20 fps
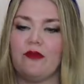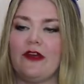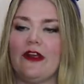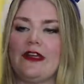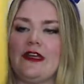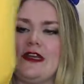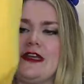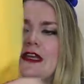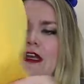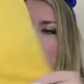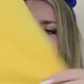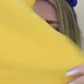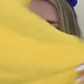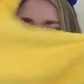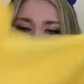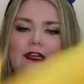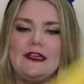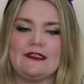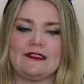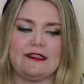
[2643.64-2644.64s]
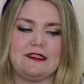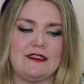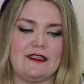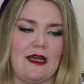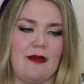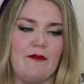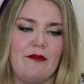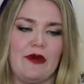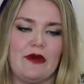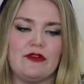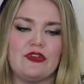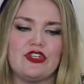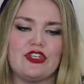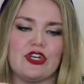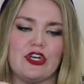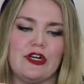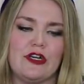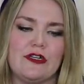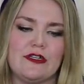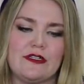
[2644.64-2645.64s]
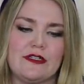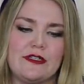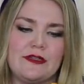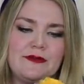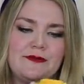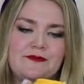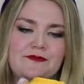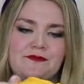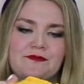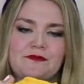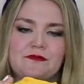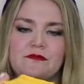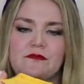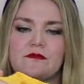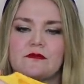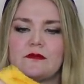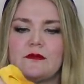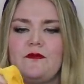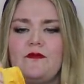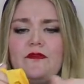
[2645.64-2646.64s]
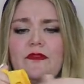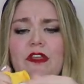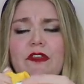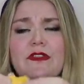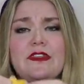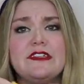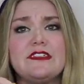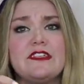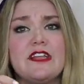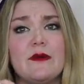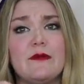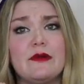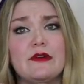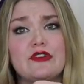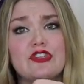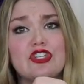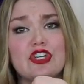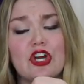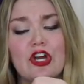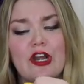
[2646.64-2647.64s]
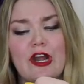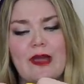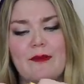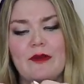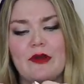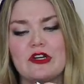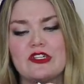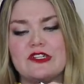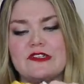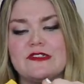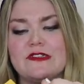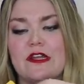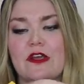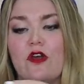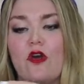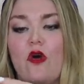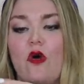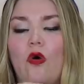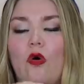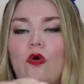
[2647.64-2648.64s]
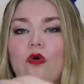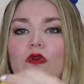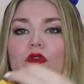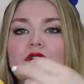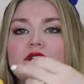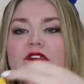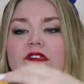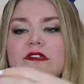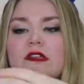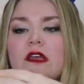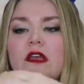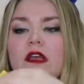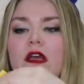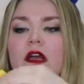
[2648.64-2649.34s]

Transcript: bringing this Dumbo shirt this Dumbo shirt I purchased at Kohl's.